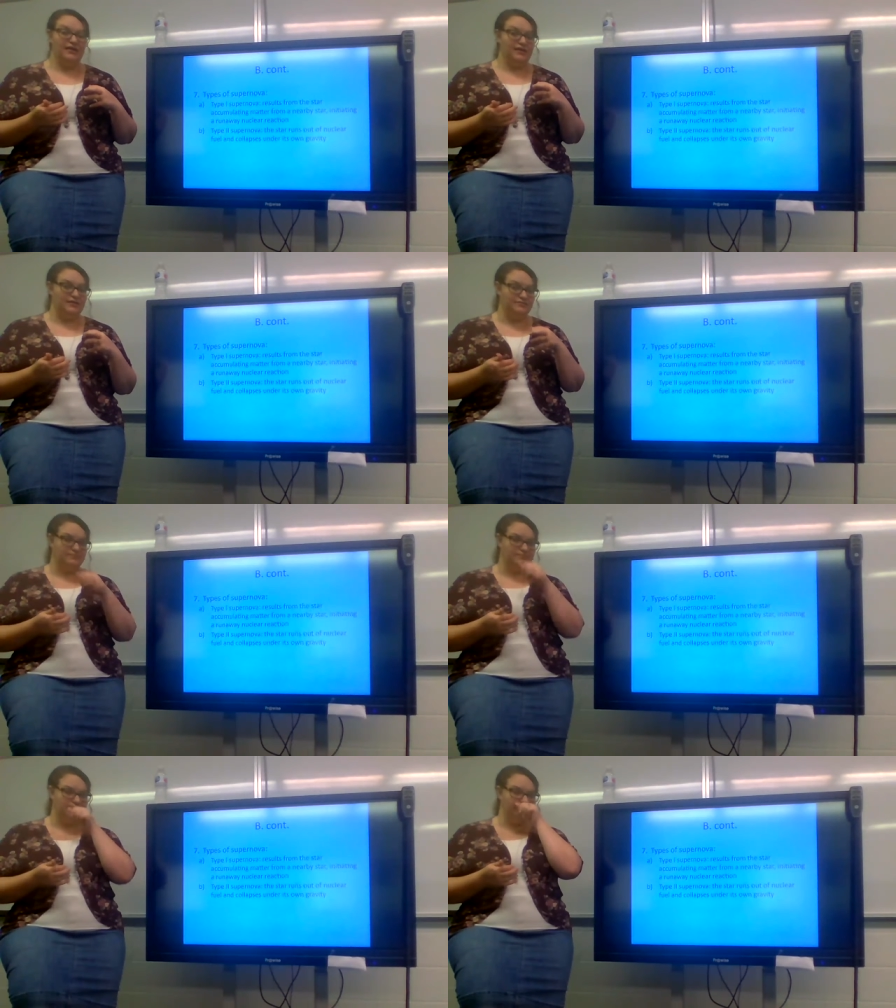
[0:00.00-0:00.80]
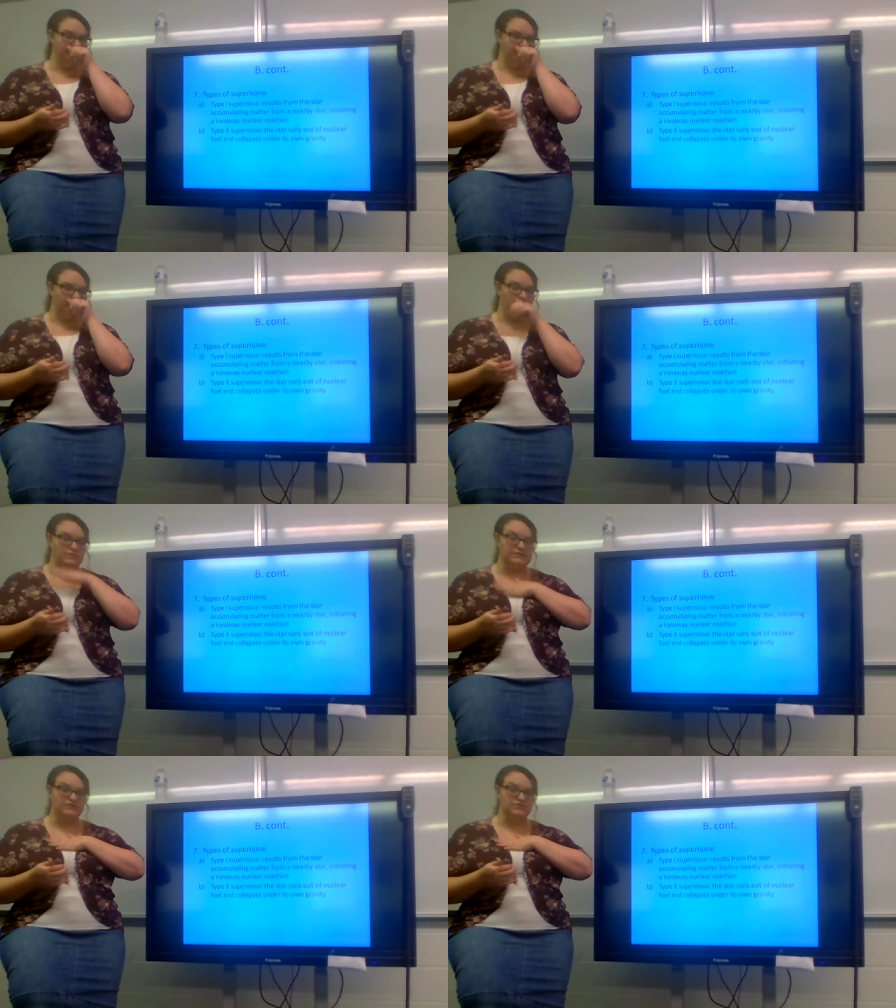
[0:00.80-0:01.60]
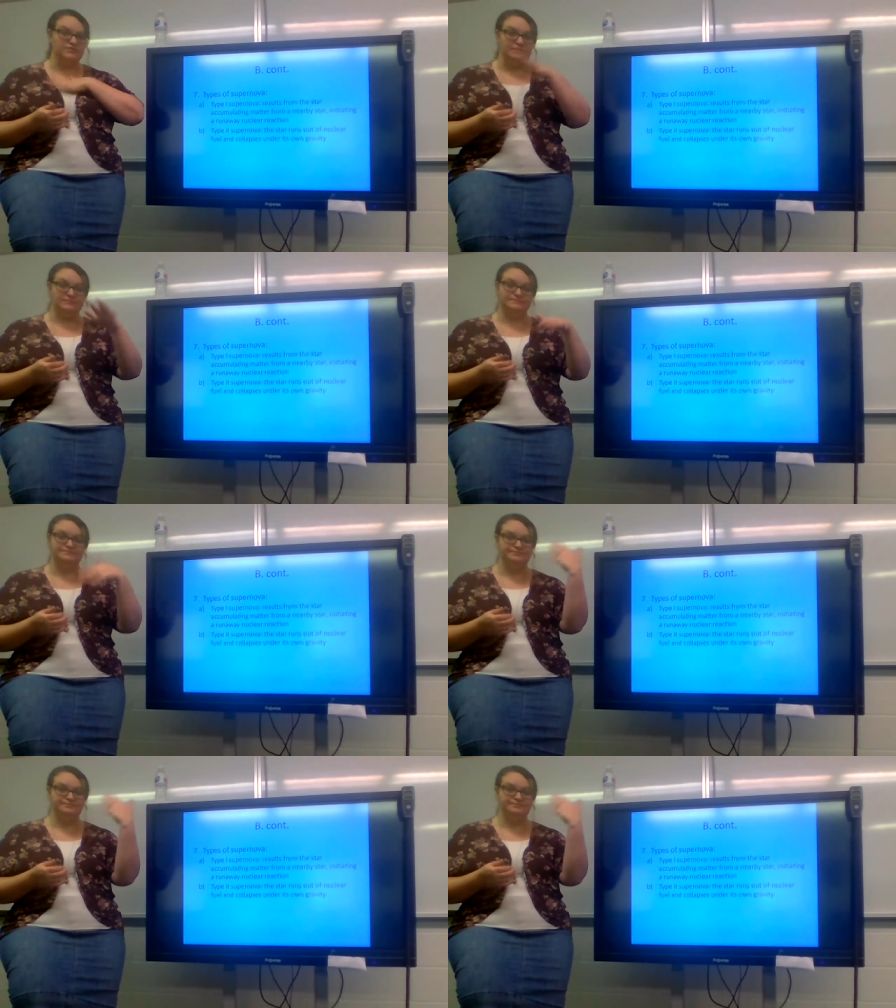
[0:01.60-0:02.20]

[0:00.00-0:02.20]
And, no, excuse me,